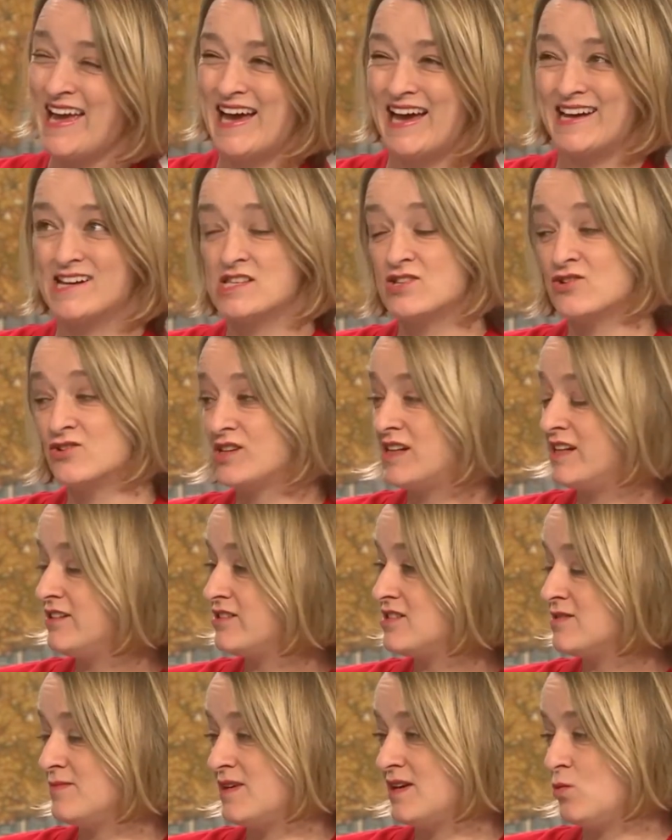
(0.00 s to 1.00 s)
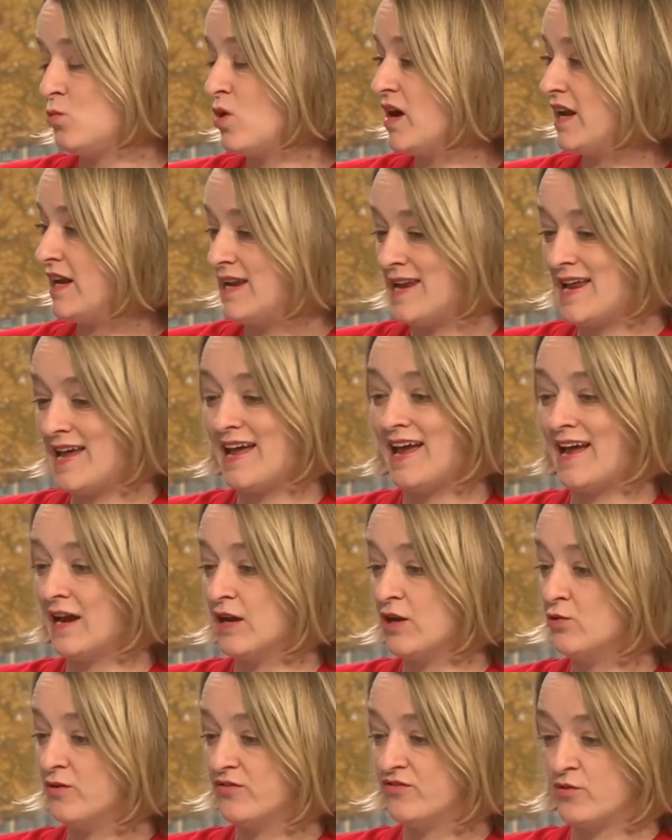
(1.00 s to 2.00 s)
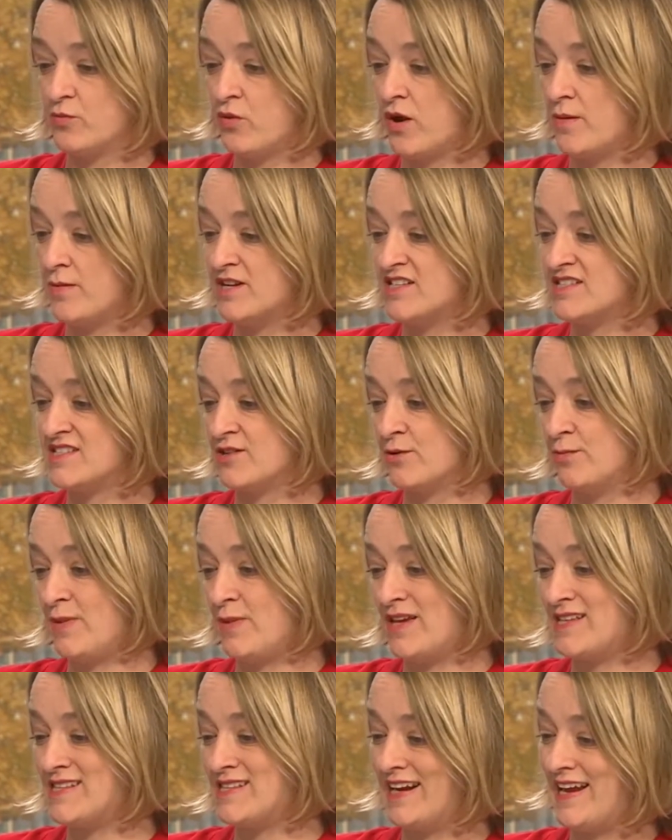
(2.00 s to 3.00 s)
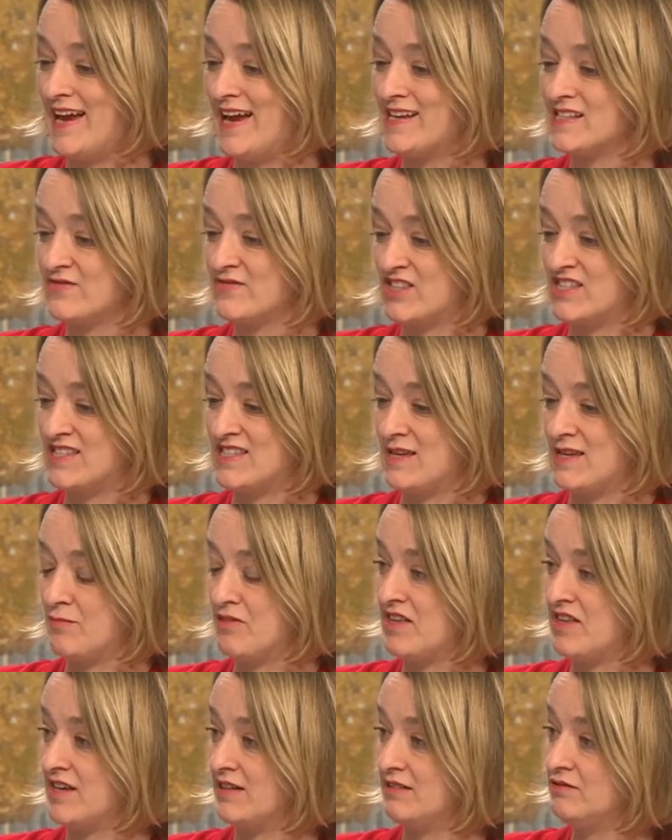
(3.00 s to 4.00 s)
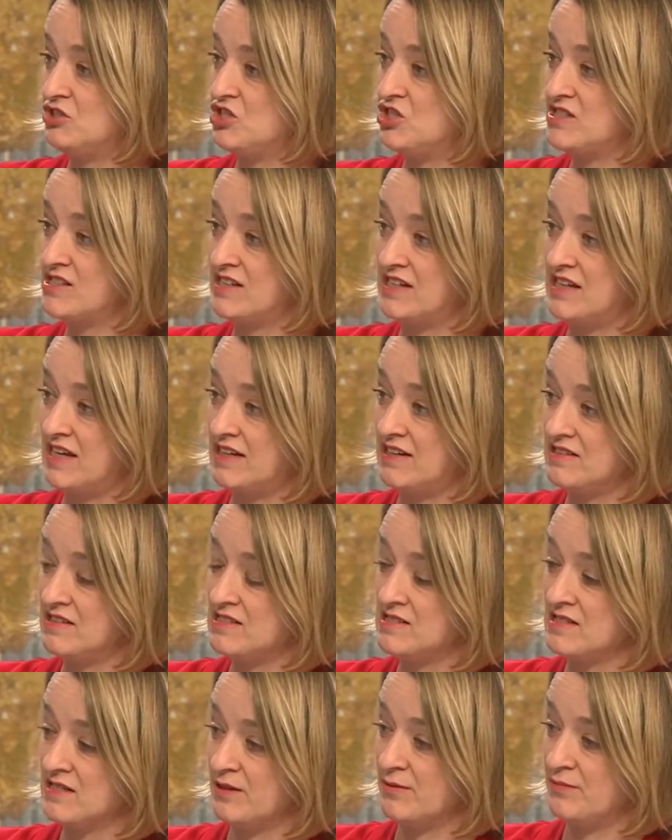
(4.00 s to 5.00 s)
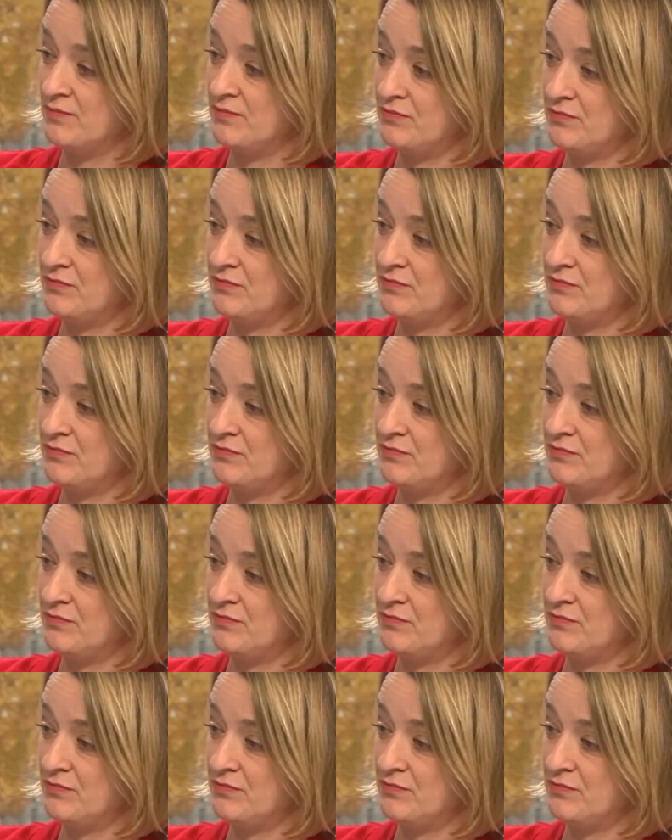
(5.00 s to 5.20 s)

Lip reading: And it's not clear to me why now, if the Prime Minister basically asked for the same thing, she's going to get it this time.